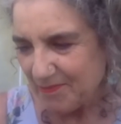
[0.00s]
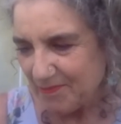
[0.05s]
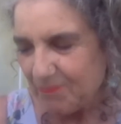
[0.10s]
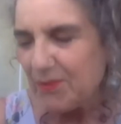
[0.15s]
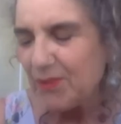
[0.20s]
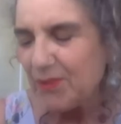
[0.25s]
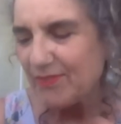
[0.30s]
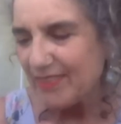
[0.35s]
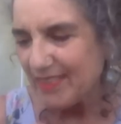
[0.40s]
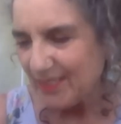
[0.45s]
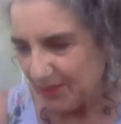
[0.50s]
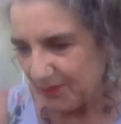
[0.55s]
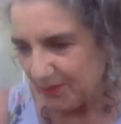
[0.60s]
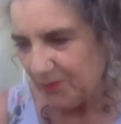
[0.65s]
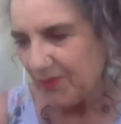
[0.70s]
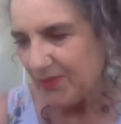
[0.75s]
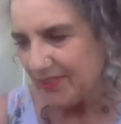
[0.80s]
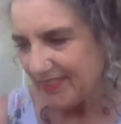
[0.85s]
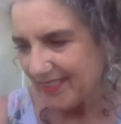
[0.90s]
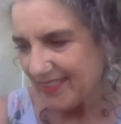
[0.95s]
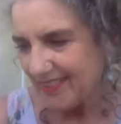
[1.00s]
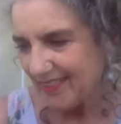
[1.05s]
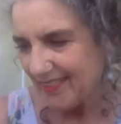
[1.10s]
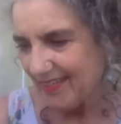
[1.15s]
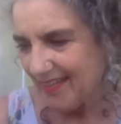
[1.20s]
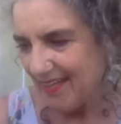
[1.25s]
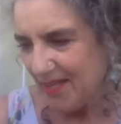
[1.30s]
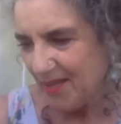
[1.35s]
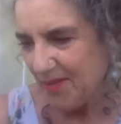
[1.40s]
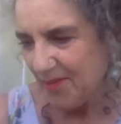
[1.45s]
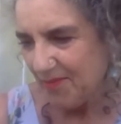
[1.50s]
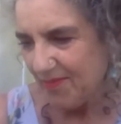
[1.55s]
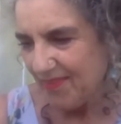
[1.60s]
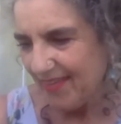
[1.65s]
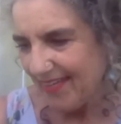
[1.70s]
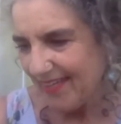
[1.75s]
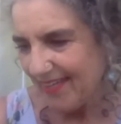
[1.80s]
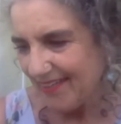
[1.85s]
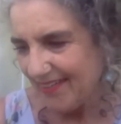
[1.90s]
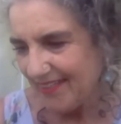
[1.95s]
moving towards um,
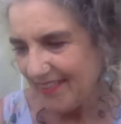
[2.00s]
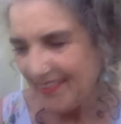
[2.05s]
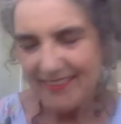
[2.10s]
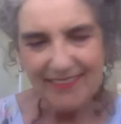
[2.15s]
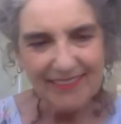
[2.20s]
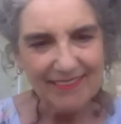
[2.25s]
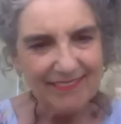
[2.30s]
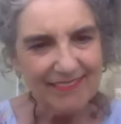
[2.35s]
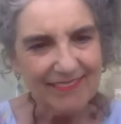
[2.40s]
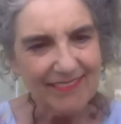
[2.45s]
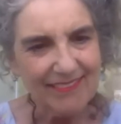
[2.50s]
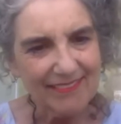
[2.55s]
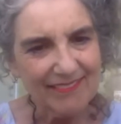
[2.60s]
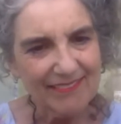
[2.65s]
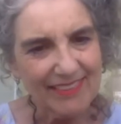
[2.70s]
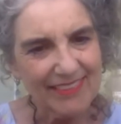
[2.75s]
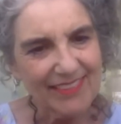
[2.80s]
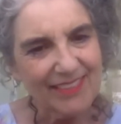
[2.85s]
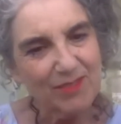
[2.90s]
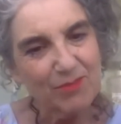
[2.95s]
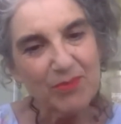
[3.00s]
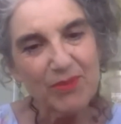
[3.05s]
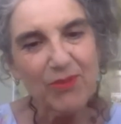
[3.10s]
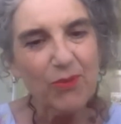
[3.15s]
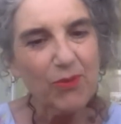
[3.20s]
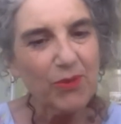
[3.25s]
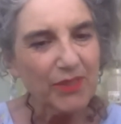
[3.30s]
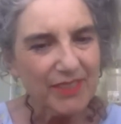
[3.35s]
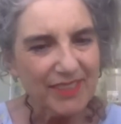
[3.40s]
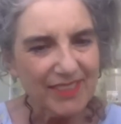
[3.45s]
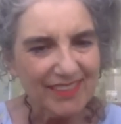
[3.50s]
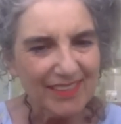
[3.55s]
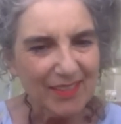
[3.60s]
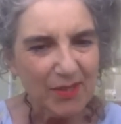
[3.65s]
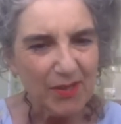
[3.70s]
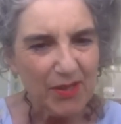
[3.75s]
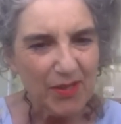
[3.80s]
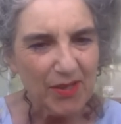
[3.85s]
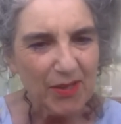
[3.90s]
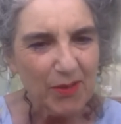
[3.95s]
that kind of fiction. But of course,
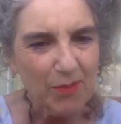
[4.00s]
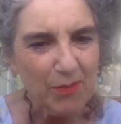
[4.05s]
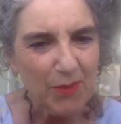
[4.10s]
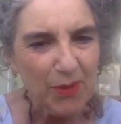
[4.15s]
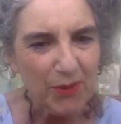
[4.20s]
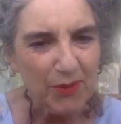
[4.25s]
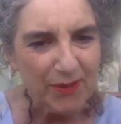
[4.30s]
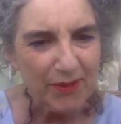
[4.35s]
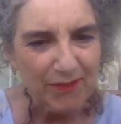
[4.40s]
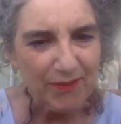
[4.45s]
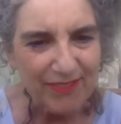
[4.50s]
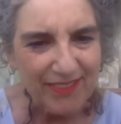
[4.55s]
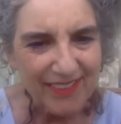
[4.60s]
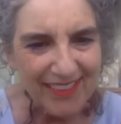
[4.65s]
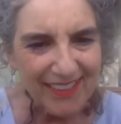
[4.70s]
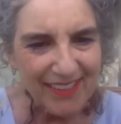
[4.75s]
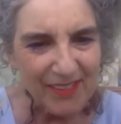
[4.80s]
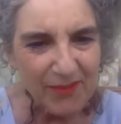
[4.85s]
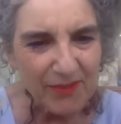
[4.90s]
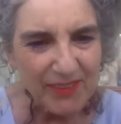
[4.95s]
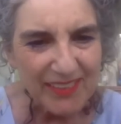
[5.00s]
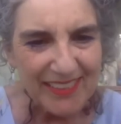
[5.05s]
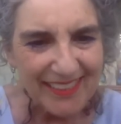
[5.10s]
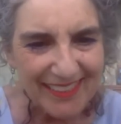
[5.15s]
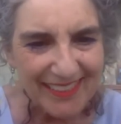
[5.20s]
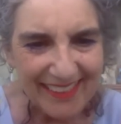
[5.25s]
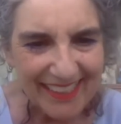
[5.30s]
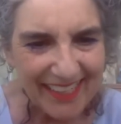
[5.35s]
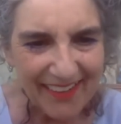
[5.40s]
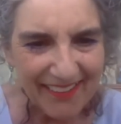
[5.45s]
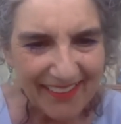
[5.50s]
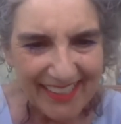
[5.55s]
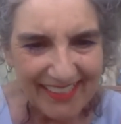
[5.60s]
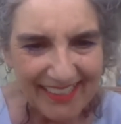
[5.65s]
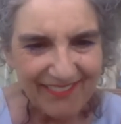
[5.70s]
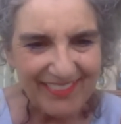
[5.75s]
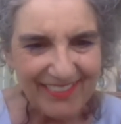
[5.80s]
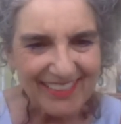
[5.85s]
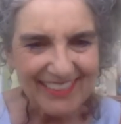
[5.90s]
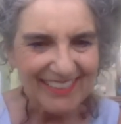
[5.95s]
the emotive was there
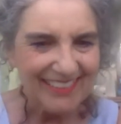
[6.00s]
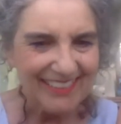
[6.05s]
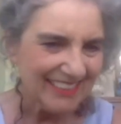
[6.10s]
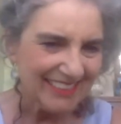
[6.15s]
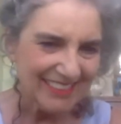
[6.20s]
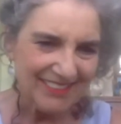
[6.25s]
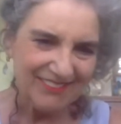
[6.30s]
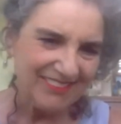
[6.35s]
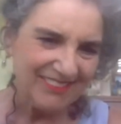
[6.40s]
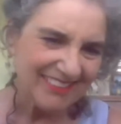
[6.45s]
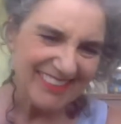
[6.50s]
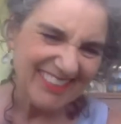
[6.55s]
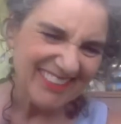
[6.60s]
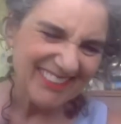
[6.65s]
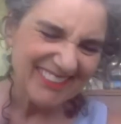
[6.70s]
even in his very